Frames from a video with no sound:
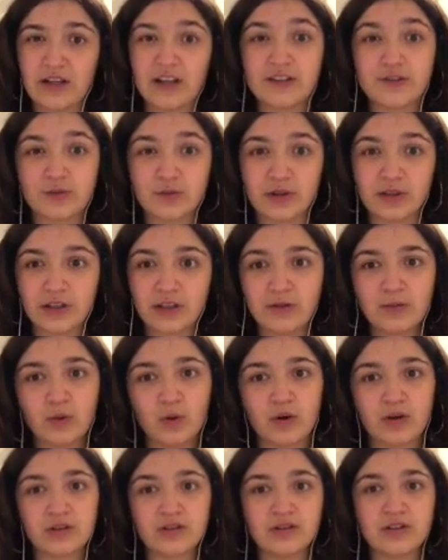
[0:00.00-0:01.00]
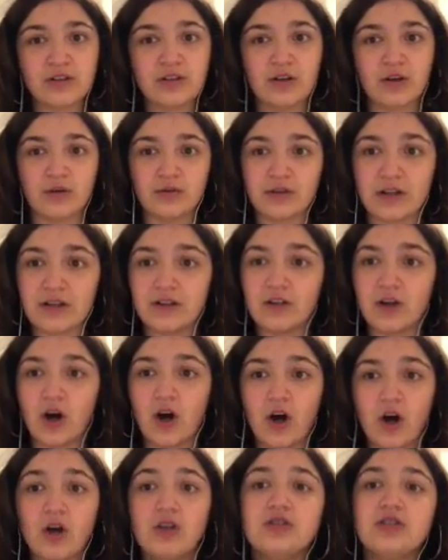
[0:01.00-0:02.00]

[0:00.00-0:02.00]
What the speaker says: it's really important to note that not all